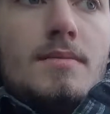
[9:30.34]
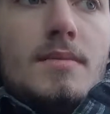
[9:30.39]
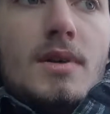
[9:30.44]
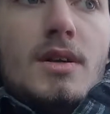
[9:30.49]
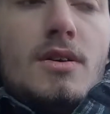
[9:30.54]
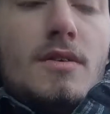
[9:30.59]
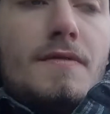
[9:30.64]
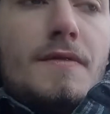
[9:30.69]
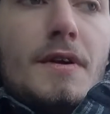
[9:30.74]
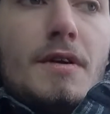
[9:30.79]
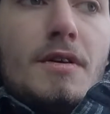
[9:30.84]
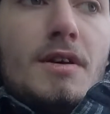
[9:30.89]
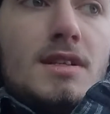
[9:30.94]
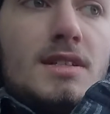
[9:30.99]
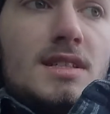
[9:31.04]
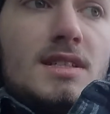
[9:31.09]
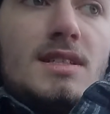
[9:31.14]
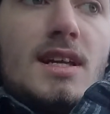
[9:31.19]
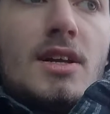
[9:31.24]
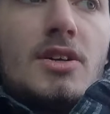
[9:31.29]
interference,
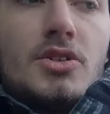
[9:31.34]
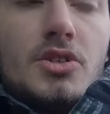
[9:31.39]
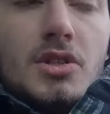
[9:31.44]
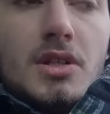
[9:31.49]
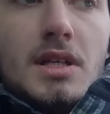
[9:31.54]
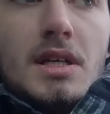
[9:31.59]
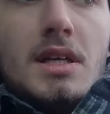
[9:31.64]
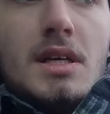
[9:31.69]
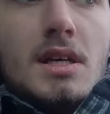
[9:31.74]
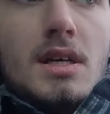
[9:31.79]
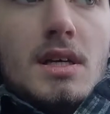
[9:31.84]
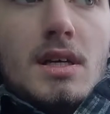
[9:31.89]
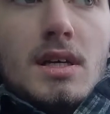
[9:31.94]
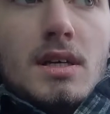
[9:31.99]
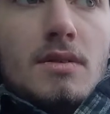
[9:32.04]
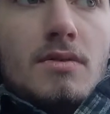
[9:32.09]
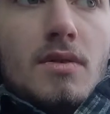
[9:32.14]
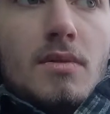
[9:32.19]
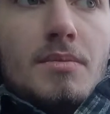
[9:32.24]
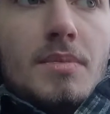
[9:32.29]
essentially,
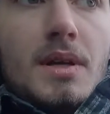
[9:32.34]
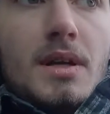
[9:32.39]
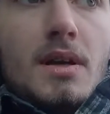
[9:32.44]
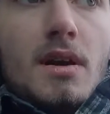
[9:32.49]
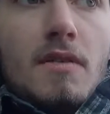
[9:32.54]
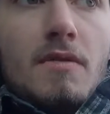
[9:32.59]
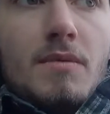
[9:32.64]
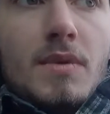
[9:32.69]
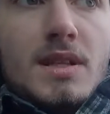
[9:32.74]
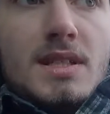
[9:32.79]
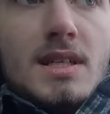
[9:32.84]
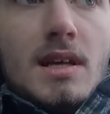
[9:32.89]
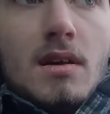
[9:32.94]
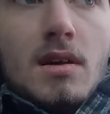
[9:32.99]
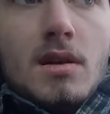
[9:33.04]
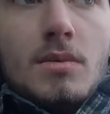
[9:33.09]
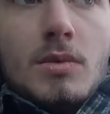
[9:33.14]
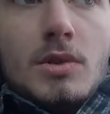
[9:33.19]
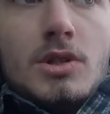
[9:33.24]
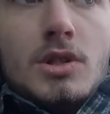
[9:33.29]
from big government telling
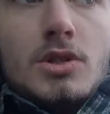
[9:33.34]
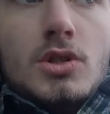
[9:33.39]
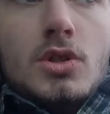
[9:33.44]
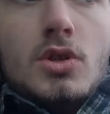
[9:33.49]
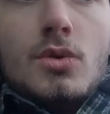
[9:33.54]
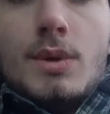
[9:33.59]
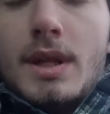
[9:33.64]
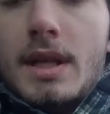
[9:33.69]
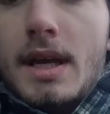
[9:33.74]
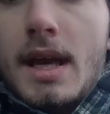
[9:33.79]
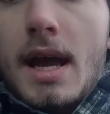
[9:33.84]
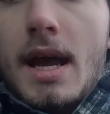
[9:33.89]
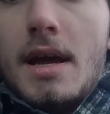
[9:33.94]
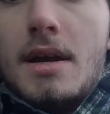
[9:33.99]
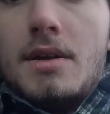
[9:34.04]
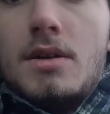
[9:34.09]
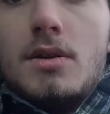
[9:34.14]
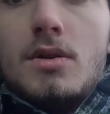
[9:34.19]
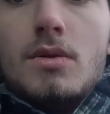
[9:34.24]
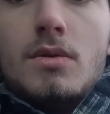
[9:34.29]
them what to do, what they
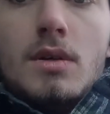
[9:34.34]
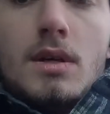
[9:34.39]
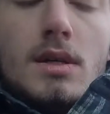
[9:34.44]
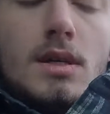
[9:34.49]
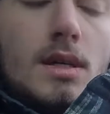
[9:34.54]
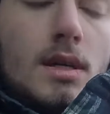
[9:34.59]
can't do.